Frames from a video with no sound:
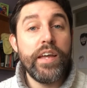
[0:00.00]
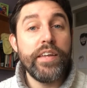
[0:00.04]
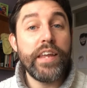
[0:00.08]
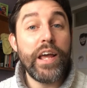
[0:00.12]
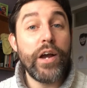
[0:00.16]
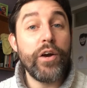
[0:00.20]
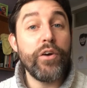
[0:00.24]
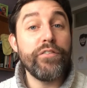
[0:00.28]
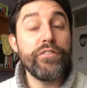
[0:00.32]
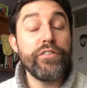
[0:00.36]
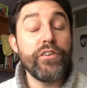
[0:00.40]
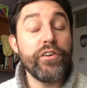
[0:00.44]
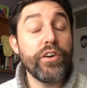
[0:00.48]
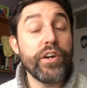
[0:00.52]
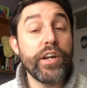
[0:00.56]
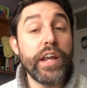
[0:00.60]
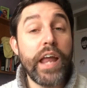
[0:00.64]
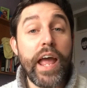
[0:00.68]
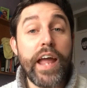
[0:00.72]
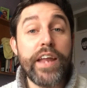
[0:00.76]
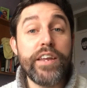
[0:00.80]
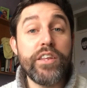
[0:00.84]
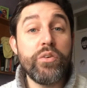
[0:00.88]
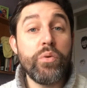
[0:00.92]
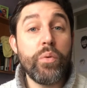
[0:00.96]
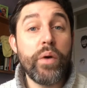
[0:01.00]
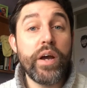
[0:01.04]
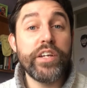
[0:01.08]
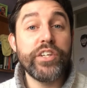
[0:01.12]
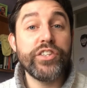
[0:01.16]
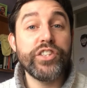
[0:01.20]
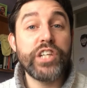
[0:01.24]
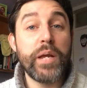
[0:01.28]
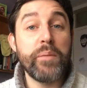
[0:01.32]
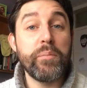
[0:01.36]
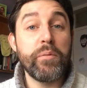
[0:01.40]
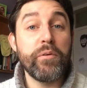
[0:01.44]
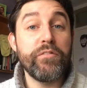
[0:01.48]
Now, if you're in any way,
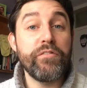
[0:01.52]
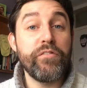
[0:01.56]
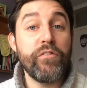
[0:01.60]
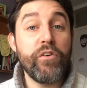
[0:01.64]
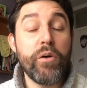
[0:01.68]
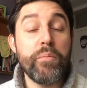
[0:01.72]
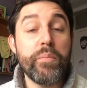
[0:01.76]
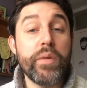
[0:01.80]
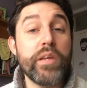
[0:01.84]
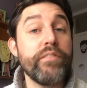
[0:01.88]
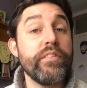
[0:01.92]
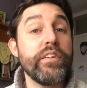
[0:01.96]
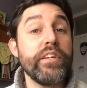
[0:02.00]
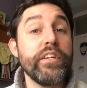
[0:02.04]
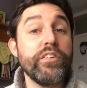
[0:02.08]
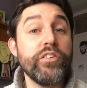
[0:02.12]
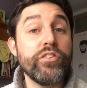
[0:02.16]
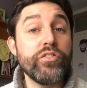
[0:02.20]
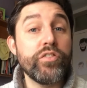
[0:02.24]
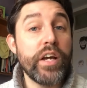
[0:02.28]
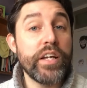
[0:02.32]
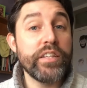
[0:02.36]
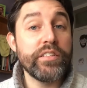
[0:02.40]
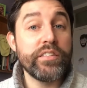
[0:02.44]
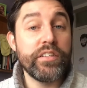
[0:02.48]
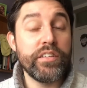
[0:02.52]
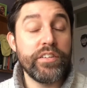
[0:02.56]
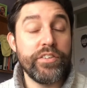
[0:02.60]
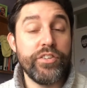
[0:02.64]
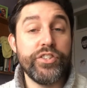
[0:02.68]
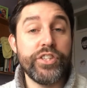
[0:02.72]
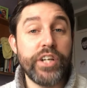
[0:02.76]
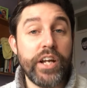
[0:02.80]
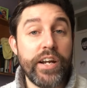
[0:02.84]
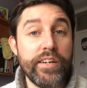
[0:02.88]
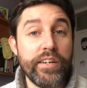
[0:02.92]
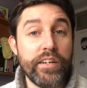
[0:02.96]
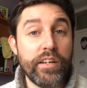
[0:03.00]
shape, or form even interested in
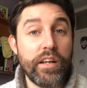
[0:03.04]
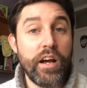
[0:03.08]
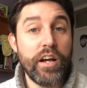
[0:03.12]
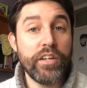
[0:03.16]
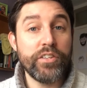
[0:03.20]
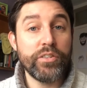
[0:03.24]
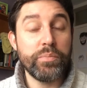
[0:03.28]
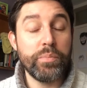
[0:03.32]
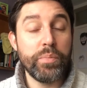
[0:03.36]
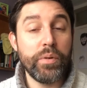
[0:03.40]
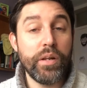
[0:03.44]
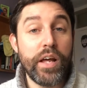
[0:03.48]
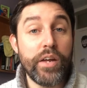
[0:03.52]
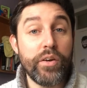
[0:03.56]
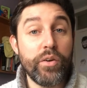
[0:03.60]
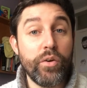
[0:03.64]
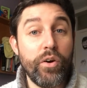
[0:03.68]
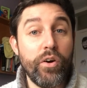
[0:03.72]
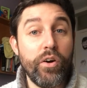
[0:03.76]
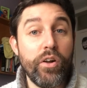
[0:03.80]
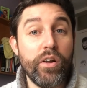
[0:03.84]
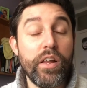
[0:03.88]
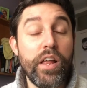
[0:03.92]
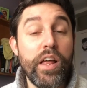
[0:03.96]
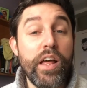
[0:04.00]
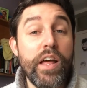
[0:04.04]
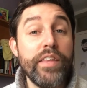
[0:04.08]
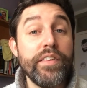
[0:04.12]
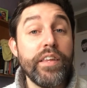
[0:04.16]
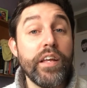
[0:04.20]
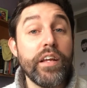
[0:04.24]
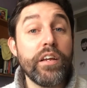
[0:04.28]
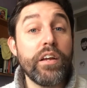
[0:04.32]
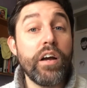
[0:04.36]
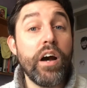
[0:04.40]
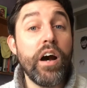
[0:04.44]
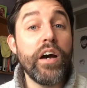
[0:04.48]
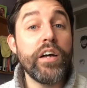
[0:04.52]
sharing the gospel at all,
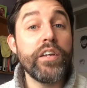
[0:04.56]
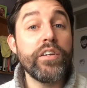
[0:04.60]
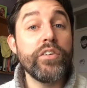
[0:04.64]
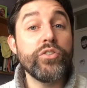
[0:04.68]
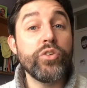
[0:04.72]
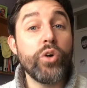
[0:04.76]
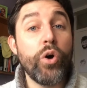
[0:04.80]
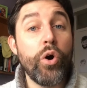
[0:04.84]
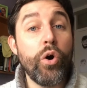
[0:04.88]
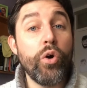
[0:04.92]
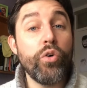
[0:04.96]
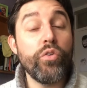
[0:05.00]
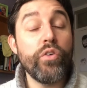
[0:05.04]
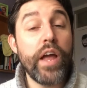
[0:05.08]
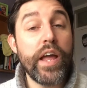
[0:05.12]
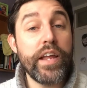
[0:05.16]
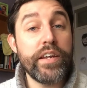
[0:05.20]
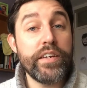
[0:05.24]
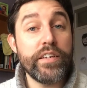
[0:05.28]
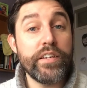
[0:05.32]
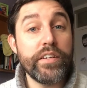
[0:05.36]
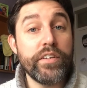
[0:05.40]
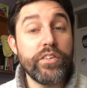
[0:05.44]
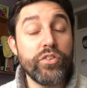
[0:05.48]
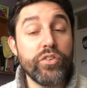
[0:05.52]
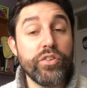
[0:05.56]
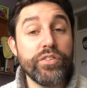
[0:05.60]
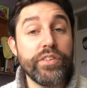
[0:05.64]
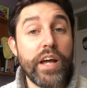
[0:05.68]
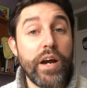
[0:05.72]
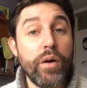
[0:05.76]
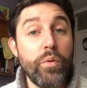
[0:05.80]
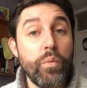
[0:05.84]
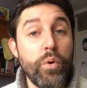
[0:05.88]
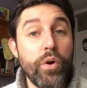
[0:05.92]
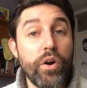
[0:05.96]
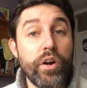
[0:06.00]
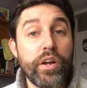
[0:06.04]
then God has already done
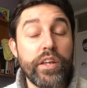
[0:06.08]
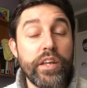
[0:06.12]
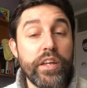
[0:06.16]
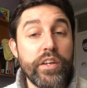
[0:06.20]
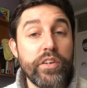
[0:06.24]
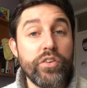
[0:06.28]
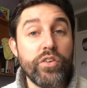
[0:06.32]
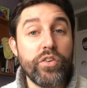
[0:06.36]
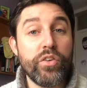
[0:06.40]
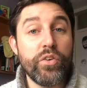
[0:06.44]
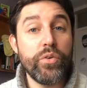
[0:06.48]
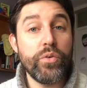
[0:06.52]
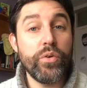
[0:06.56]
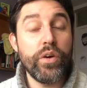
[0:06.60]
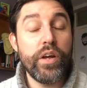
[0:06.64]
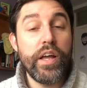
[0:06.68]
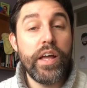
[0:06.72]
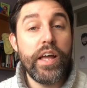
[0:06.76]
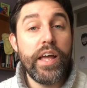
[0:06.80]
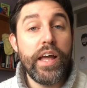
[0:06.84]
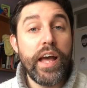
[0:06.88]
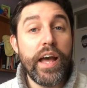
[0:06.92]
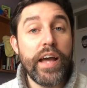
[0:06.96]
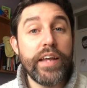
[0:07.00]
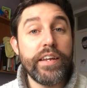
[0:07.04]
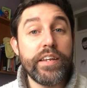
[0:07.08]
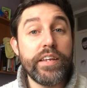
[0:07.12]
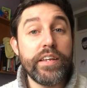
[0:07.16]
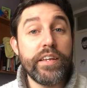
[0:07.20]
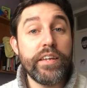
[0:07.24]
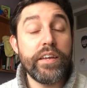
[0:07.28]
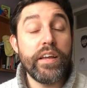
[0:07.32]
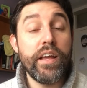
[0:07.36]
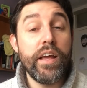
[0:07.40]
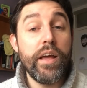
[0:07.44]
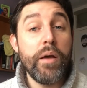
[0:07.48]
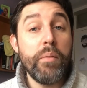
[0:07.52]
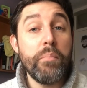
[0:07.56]
that work in you. And
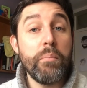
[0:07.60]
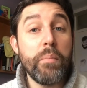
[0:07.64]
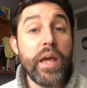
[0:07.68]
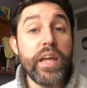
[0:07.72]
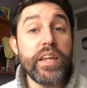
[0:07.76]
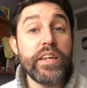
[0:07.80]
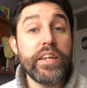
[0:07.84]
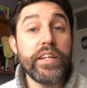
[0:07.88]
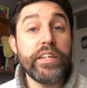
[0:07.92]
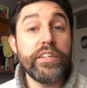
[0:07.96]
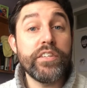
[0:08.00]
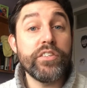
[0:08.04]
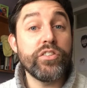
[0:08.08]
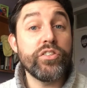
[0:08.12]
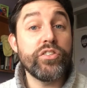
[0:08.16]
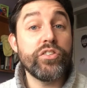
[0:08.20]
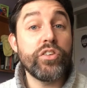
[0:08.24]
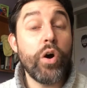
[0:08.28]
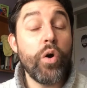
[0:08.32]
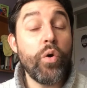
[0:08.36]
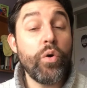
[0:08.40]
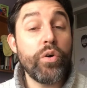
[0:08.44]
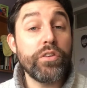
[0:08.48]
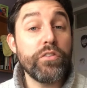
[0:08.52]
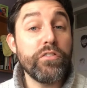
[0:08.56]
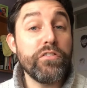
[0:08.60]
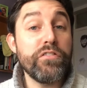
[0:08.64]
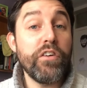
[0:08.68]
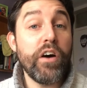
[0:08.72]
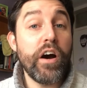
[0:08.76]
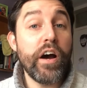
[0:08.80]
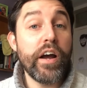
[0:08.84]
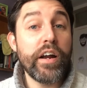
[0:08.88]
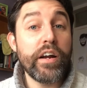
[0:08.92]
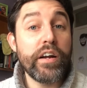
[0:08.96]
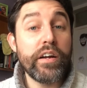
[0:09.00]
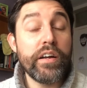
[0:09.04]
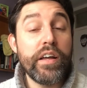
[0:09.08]
He may need to stoke the
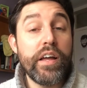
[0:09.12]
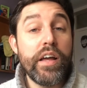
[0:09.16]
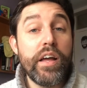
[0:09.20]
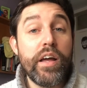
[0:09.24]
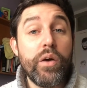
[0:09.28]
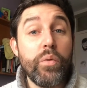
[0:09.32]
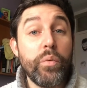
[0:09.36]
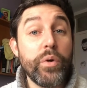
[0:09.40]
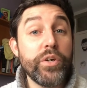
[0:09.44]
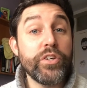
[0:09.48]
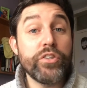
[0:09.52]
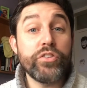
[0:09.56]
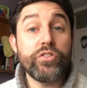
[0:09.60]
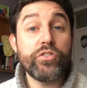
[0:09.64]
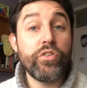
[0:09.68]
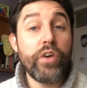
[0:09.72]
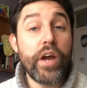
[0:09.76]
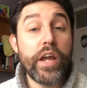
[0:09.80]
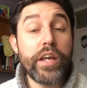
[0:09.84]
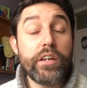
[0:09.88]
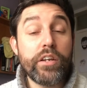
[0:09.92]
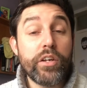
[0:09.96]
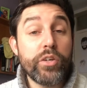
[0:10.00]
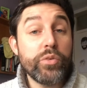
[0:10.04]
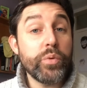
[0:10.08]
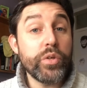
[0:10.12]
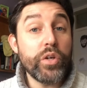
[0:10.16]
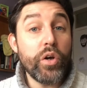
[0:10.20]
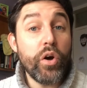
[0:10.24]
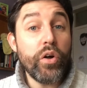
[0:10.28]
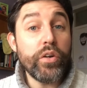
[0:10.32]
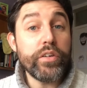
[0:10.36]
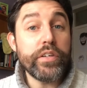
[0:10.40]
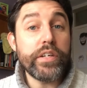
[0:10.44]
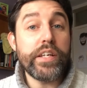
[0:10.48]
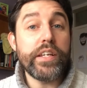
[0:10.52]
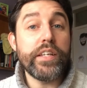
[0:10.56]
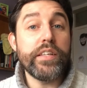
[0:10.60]
fire, which is great because we
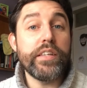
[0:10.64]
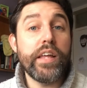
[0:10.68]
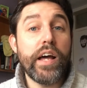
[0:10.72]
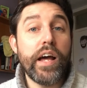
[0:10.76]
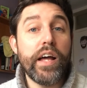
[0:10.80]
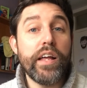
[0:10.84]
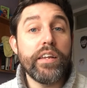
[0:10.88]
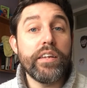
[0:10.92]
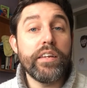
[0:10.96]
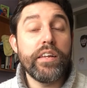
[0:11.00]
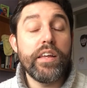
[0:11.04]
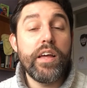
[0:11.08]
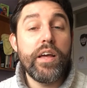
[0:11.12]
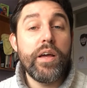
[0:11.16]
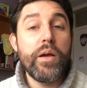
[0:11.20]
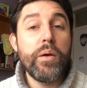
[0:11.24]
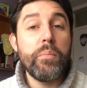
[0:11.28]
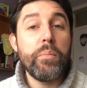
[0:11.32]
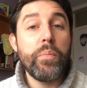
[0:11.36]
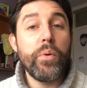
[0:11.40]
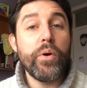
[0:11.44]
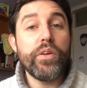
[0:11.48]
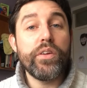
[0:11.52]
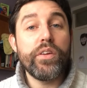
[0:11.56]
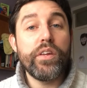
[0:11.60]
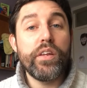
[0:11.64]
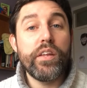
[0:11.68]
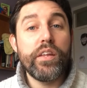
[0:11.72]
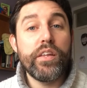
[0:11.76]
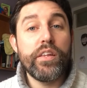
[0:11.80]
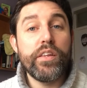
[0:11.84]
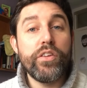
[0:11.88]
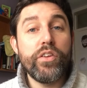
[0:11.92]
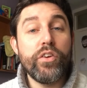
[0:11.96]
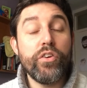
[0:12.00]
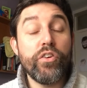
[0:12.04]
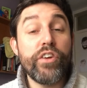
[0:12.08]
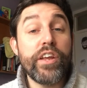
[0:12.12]
all need that, but
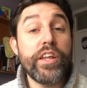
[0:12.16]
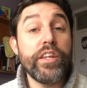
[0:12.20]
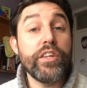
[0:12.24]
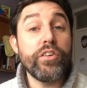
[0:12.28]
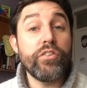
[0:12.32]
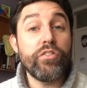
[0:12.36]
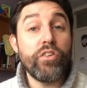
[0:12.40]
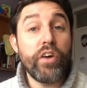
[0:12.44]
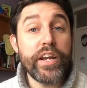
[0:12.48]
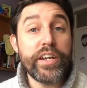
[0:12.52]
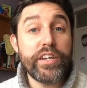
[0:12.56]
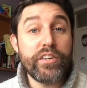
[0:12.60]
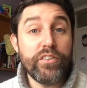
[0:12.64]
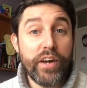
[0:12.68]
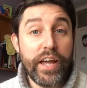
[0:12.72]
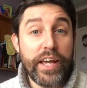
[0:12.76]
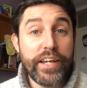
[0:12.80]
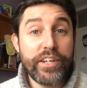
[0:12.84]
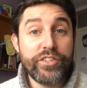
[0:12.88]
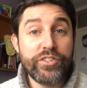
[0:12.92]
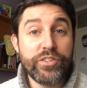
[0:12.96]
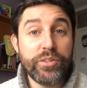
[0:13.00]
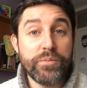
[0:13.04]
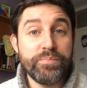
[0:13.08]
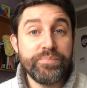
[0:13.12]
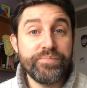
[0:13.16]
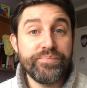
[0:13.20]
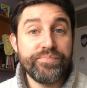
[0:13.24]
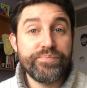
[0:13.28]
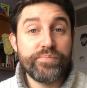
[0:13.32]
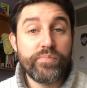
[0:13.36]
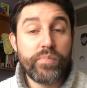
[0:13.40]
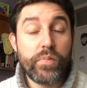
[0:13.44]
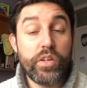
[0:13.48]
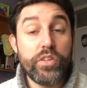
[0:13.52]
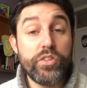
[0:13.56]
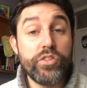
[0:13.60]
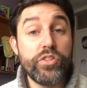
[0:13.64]
you're in the right direction.
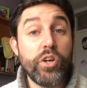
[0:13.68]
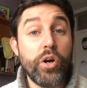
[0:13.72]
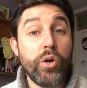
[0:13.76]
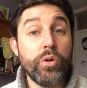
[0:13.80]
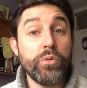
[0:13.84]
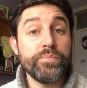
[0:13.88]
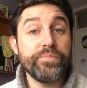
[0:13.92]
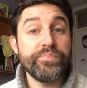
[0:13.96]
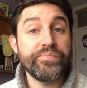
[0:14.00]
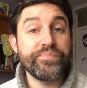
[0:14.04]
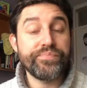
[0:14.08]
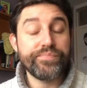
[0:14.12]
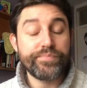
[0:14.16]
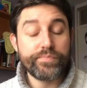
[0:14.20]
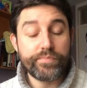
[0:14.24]
So,